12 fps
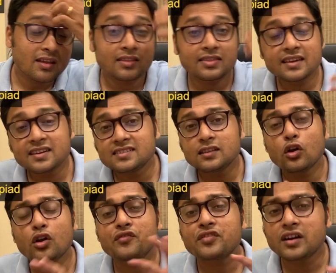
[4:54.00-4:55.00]
there is a
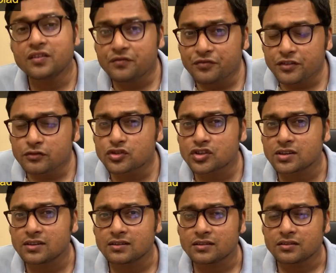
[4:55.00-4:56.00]
lot of
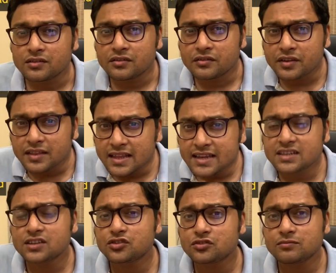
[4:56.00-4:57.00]
confusion
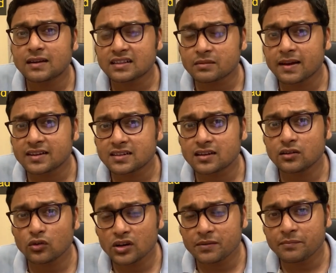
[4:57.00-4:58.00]
related to mathematical
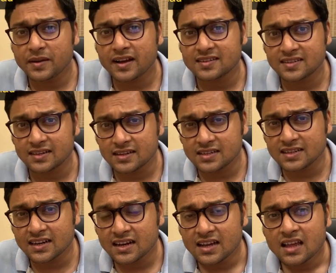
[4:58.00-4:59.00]
Olympiads in
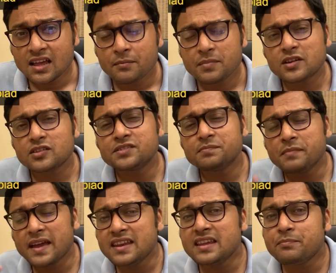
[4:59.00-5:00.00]
India because
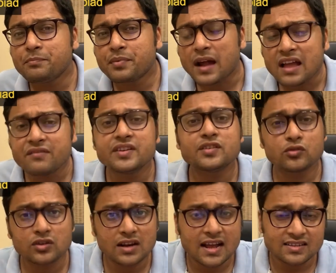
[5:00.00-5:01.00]
many private
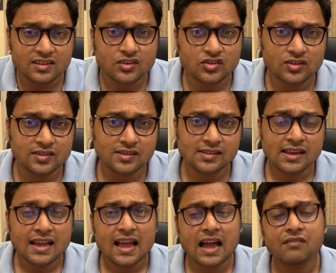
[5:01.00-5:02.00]
organizations
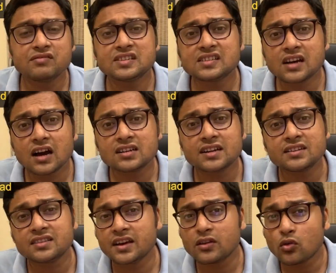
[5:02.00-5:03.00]
have started
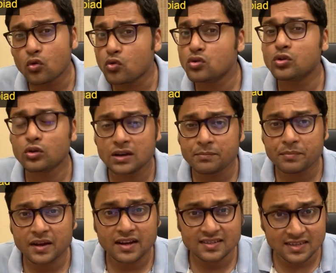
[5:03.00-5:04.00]
their own
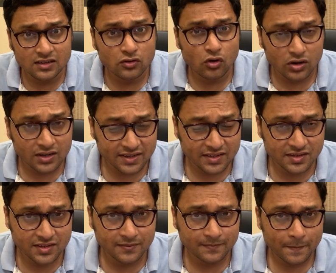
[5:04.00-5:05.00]
Olympiads
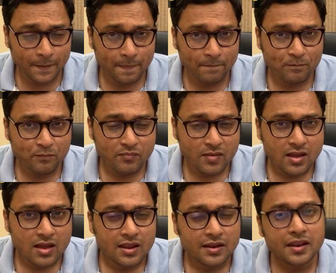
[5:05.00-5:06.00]
contests.
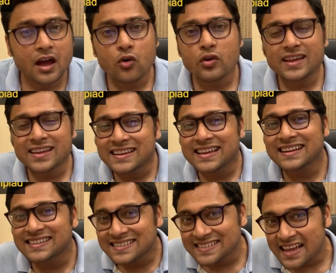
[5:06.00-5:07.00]
Now, in
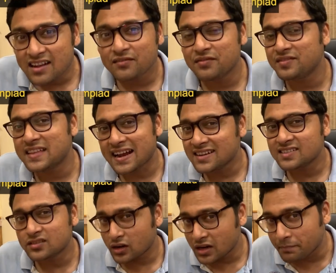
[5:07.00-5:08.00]
itself, that is
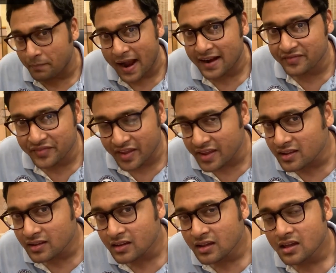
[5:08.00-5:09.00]
not a bad thing,
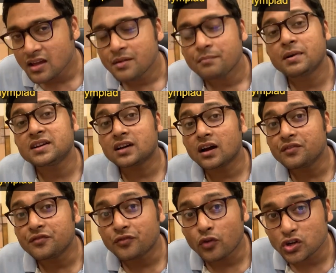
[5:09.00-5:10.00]
but
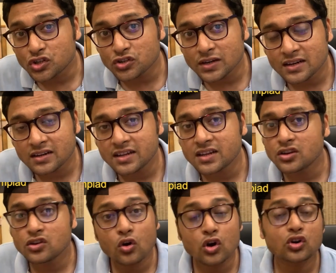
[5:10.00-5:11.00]
unfortunately,
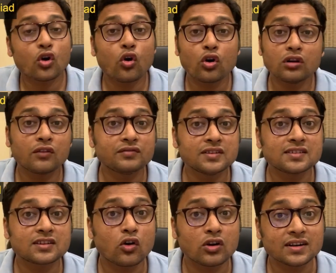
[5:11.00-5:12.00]
not all of these
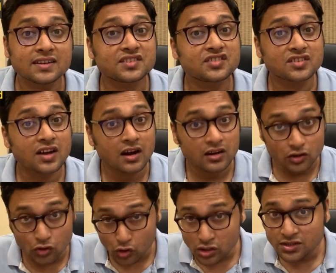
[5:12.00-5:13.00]
contests are
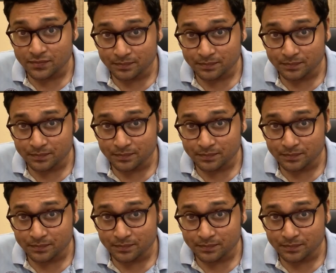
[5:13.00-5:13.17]
good,